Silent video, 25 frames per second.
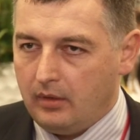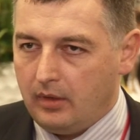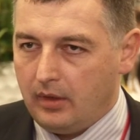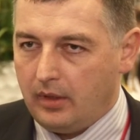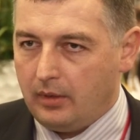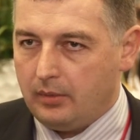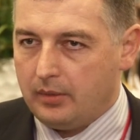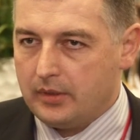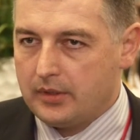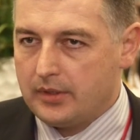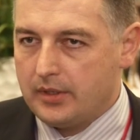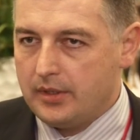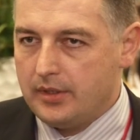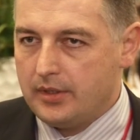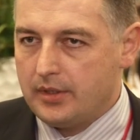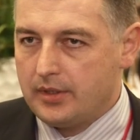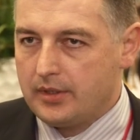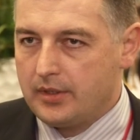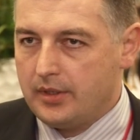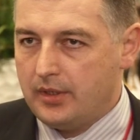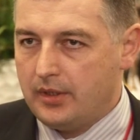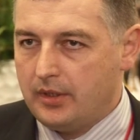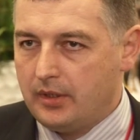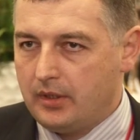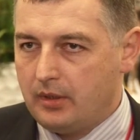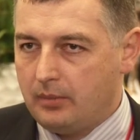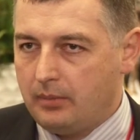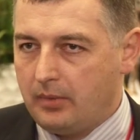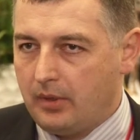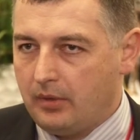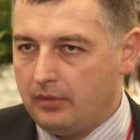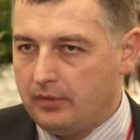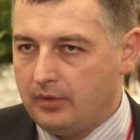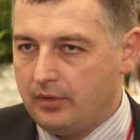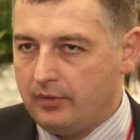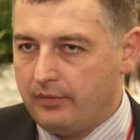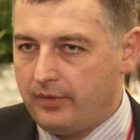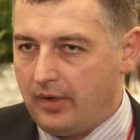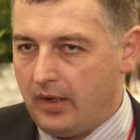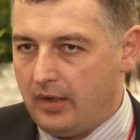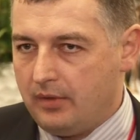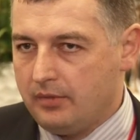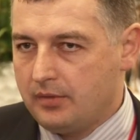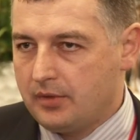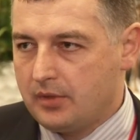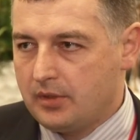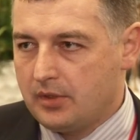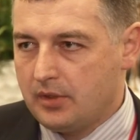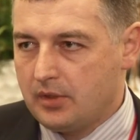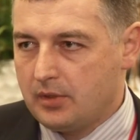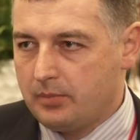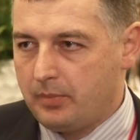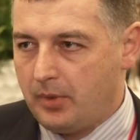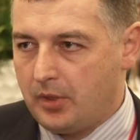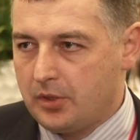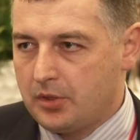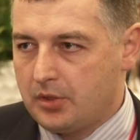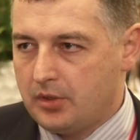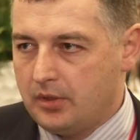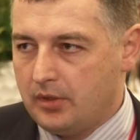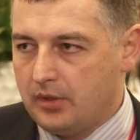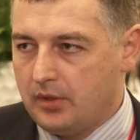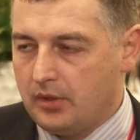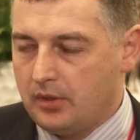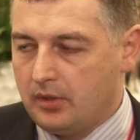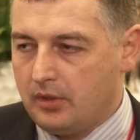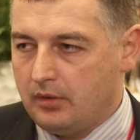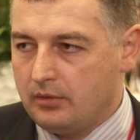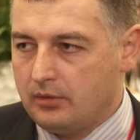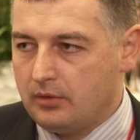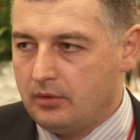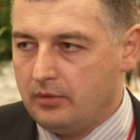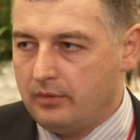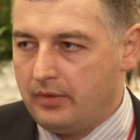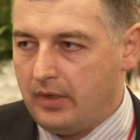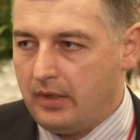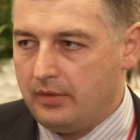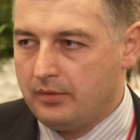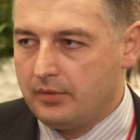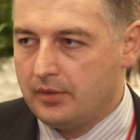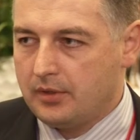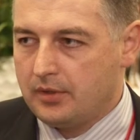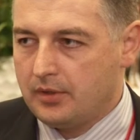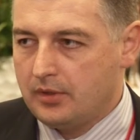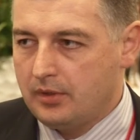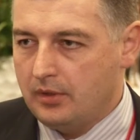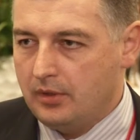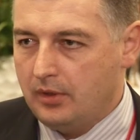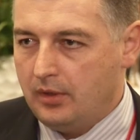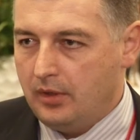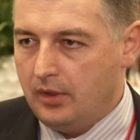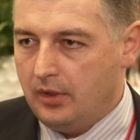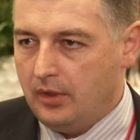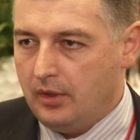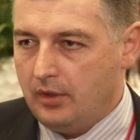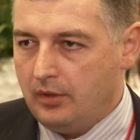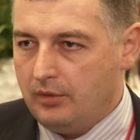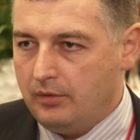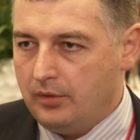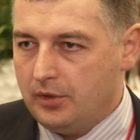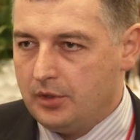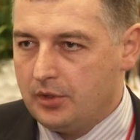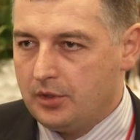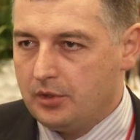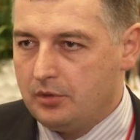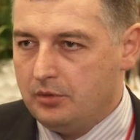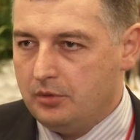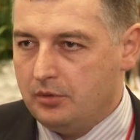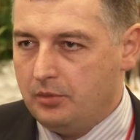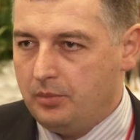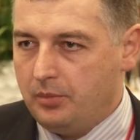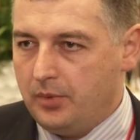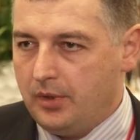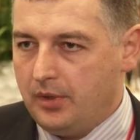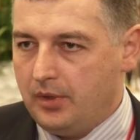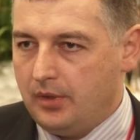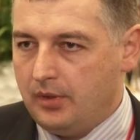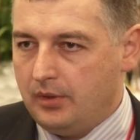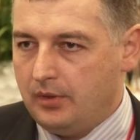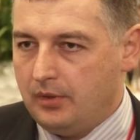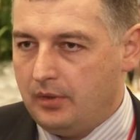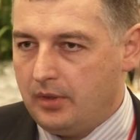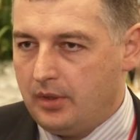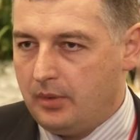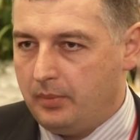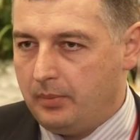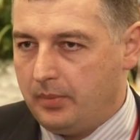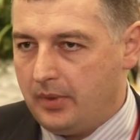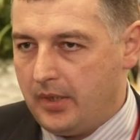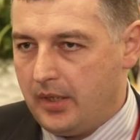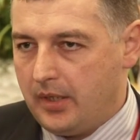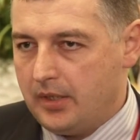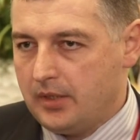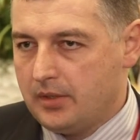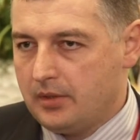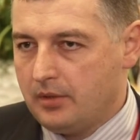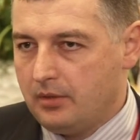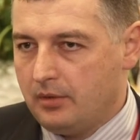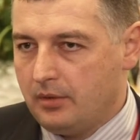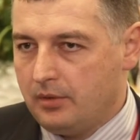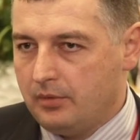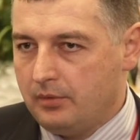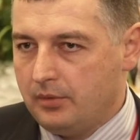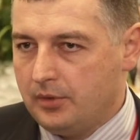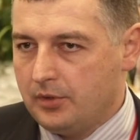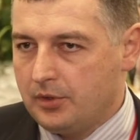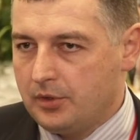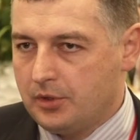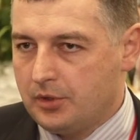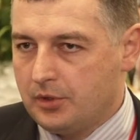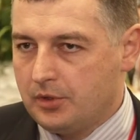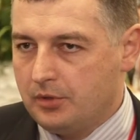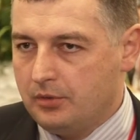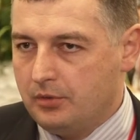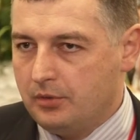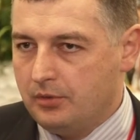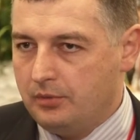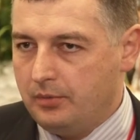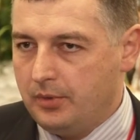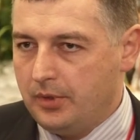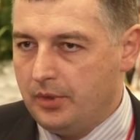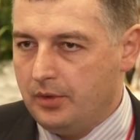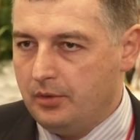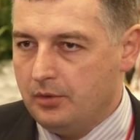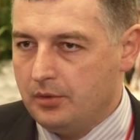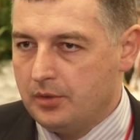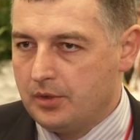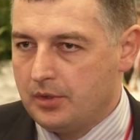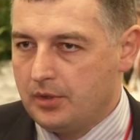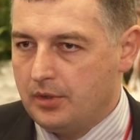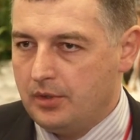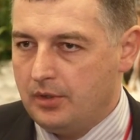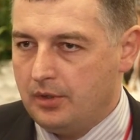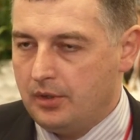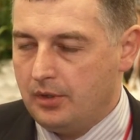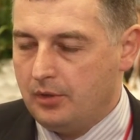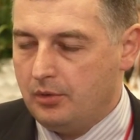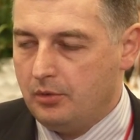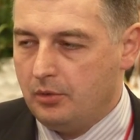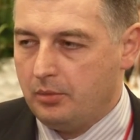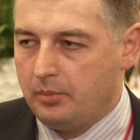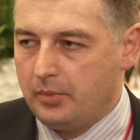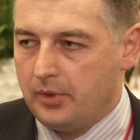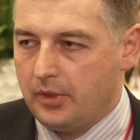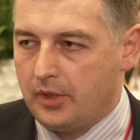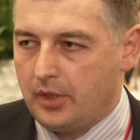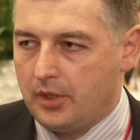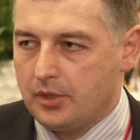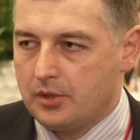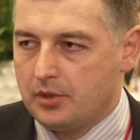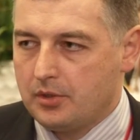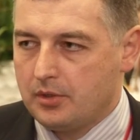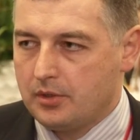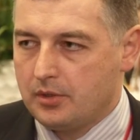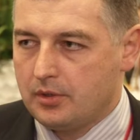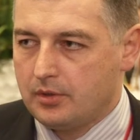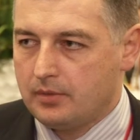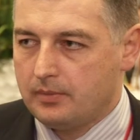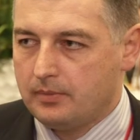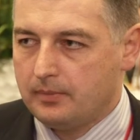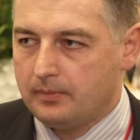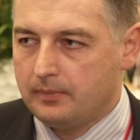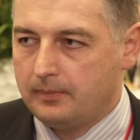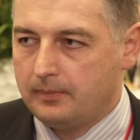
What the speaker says: I was interested about the valves, especially the control valves, which could be replaced or which could be used in the new applications.